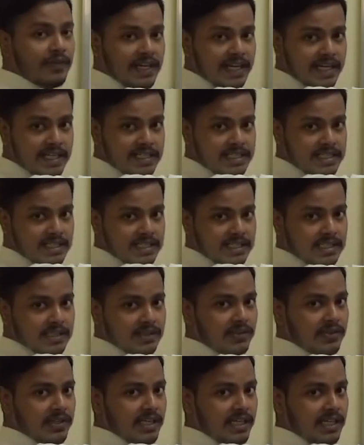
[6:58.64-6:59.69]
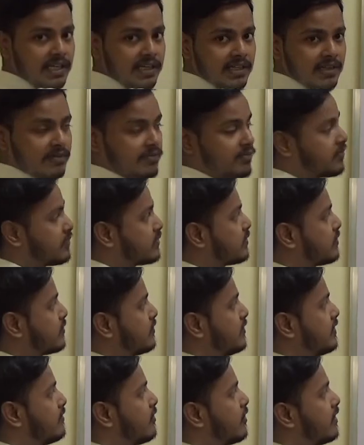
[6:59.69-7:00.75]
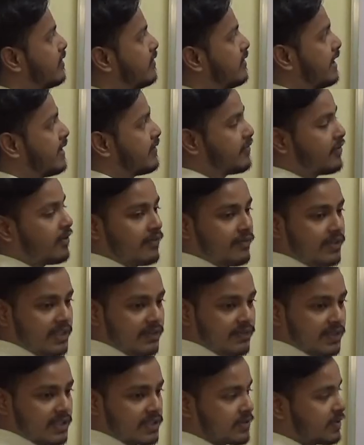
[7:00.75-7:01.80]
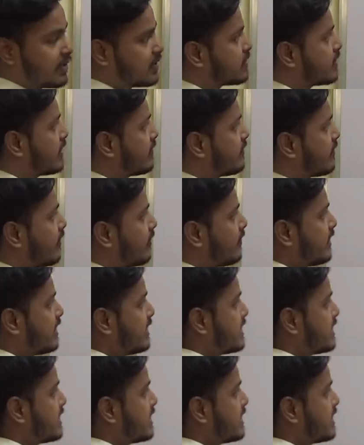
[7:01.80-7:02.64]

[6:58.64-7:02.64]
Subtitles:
at. Okay, we want f of t first of all. So f of t is